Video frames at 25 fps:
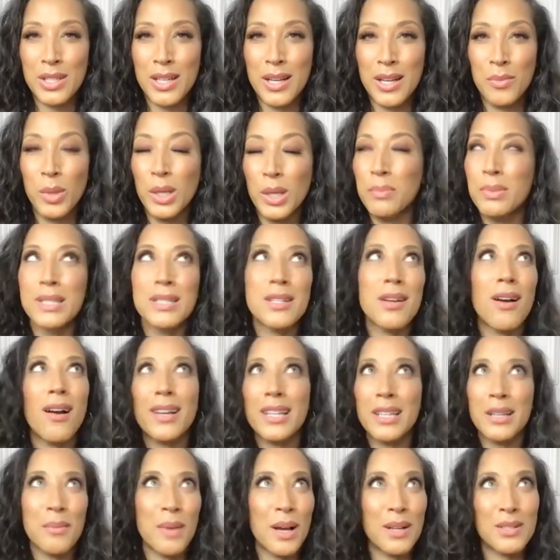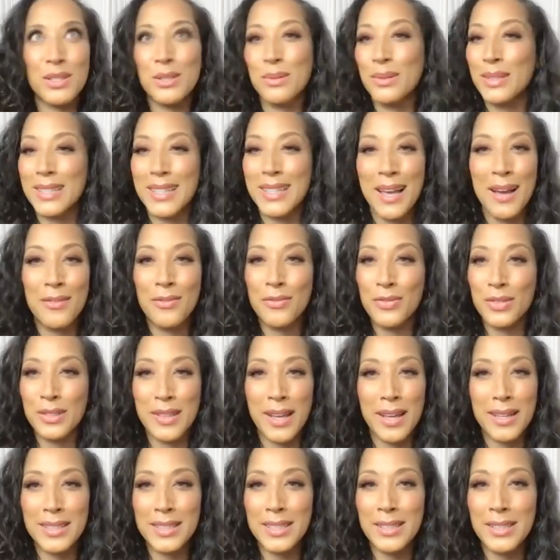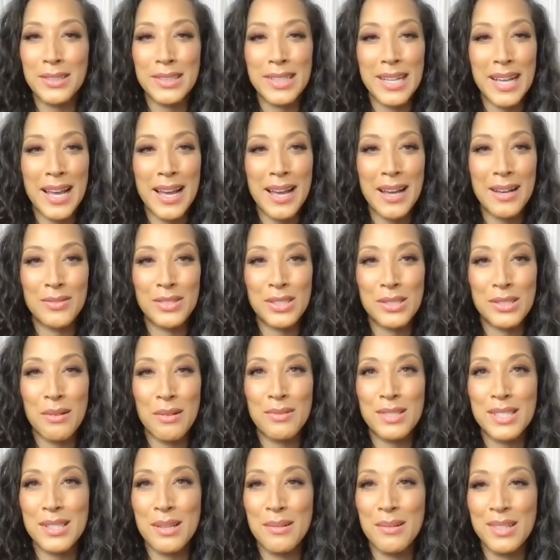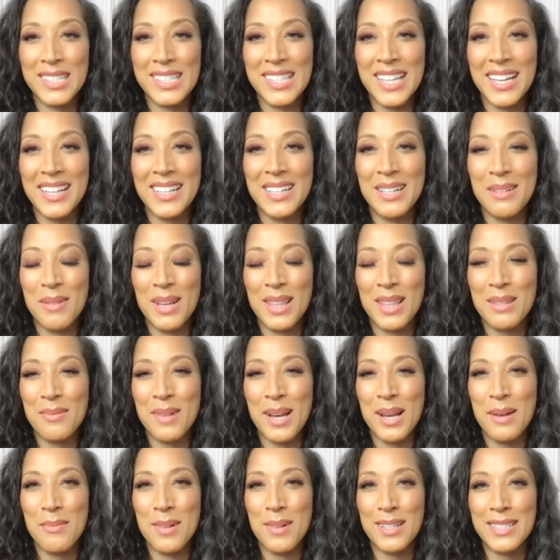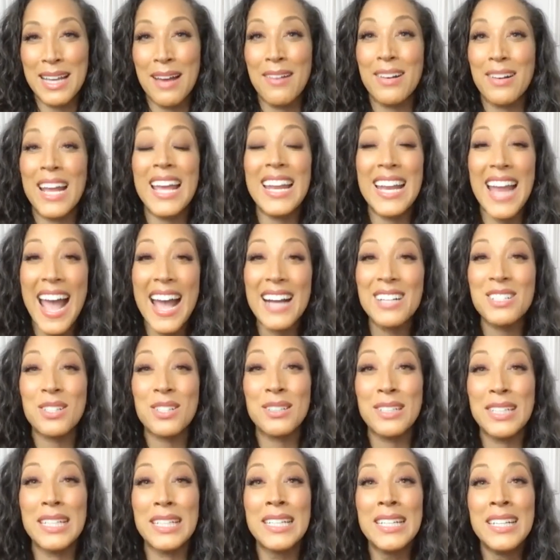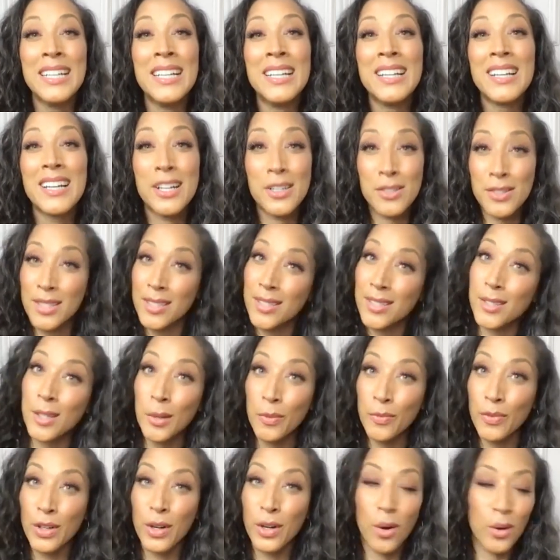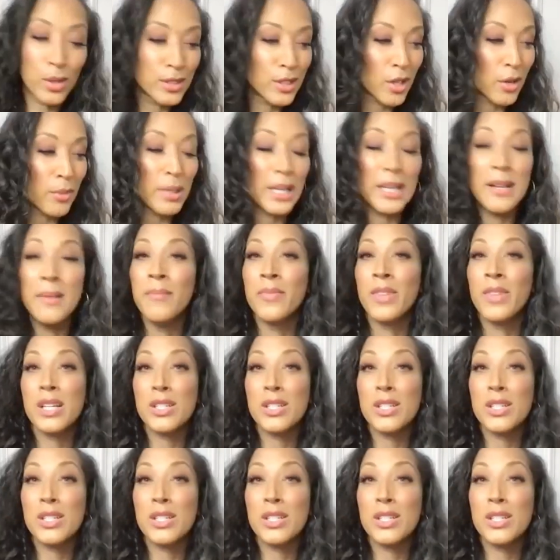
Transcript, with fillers: And we've been talking about doing that for like a year and a half. So I was so excited about the way it worked out. And actually, here's a scoop for Gold Derby.